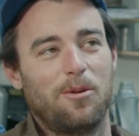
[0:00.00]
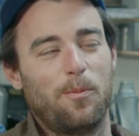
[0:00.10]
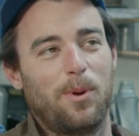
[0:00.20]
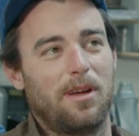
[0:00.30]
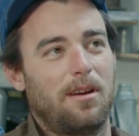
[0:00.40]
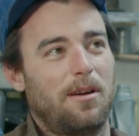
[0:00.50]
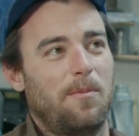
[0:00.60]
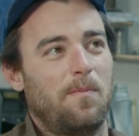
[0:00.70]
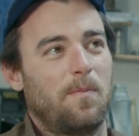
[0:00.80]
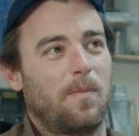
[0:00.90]
But
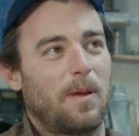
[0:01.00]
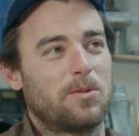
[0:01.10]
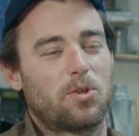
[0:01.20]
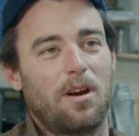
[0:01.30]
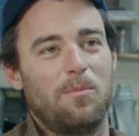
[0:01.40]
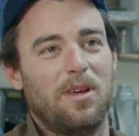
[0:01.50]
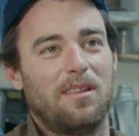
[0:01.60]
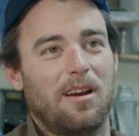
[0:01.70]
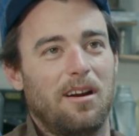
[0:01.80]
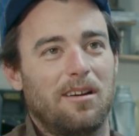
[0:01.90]
I was trying to be
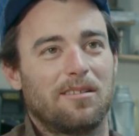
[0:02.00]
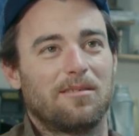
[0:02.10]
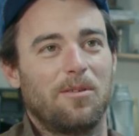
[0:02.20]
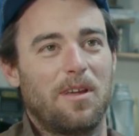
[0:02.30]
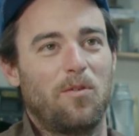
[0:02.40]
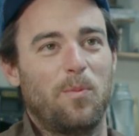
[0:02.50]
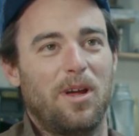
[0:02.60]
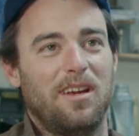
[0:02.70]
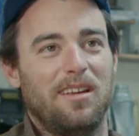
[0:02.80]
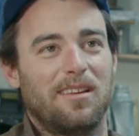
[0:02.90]
there with
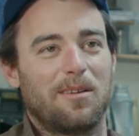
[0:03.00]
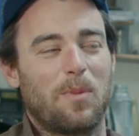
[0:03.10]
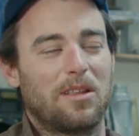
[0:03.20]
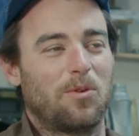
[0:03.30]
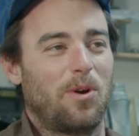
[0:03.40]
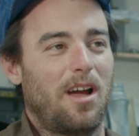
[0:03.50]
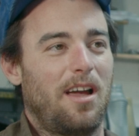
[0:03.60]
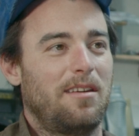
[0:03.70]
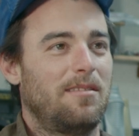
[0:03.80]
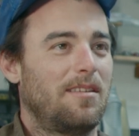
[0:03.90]
everybody and like make the
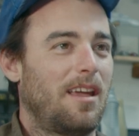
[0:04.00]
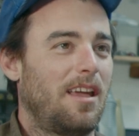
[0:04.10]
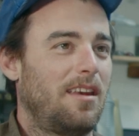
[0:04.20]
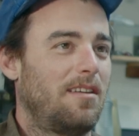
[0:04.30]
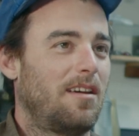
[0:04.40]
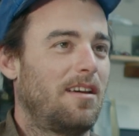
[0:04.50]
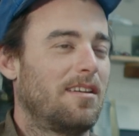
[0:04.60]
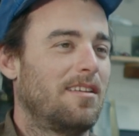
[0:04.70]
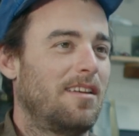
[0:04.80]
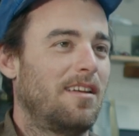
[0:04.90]
ride, and
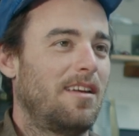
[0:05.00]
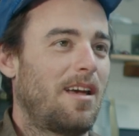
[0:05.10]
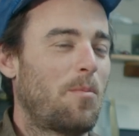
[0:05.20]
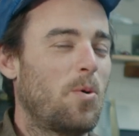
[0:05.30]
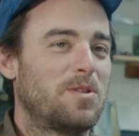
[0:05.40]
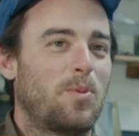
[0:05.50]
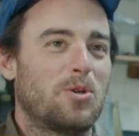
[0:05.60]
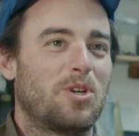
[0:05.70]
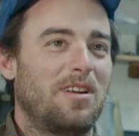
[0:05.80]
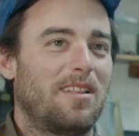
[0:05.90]
I'm always
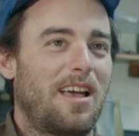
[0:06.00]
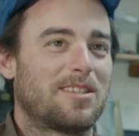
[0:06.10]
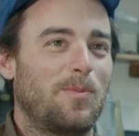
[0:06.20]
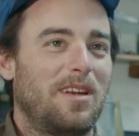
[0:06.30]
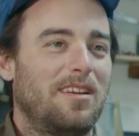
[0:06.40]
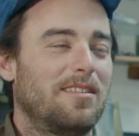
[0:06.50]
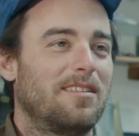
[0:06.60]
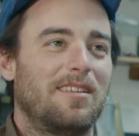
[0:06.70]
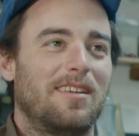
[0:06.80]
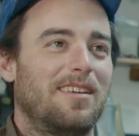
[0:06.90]
pushing it last minute
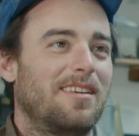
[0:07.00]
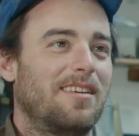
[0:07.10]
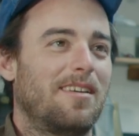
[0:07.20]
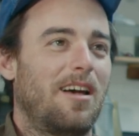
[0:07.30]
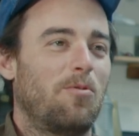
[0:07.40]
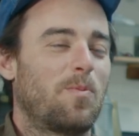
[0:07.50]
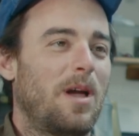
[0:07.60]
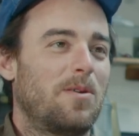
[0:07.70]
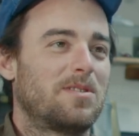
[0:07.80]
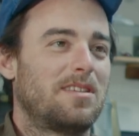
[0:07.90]
with
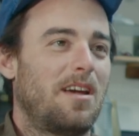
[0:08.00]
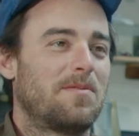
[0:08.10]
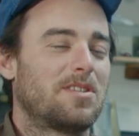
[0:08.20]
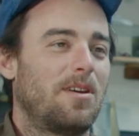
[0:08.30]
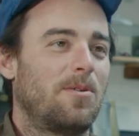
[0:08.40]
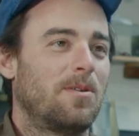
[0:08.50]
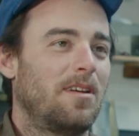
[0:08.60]
my own stuff, so.